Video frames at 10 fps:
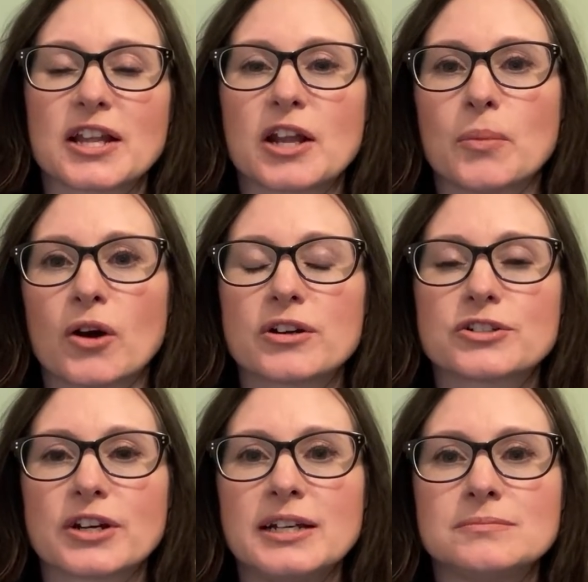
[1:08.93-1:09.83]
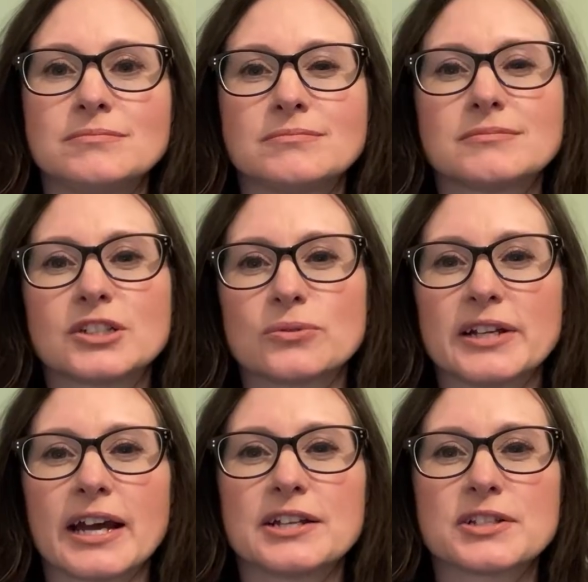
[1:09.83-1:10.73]
laboratory, to
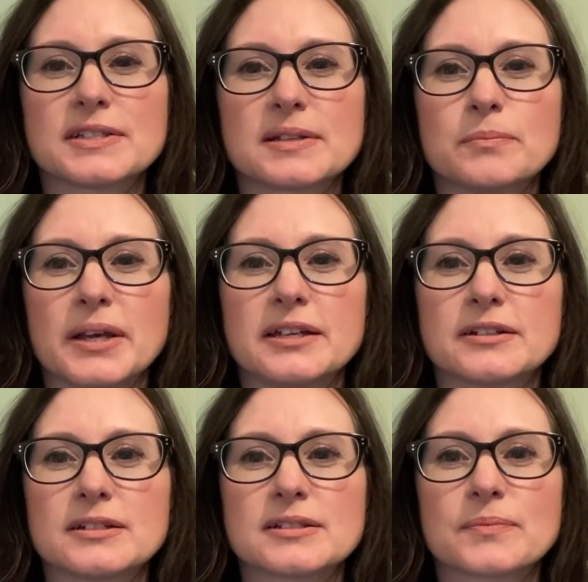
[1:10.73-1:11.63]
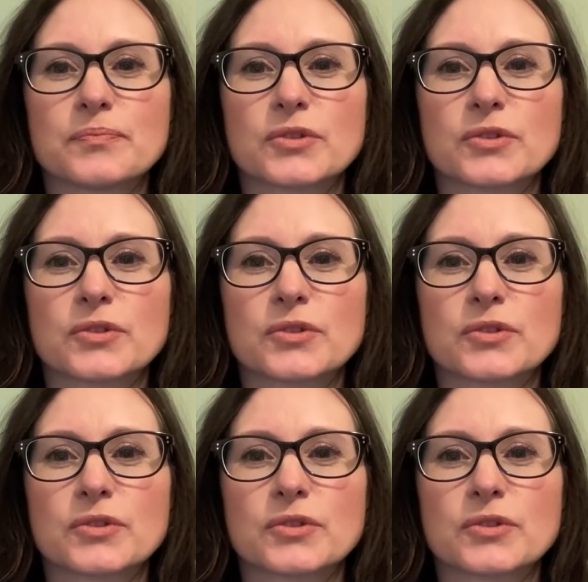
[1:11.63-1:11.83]
reagents in beakers,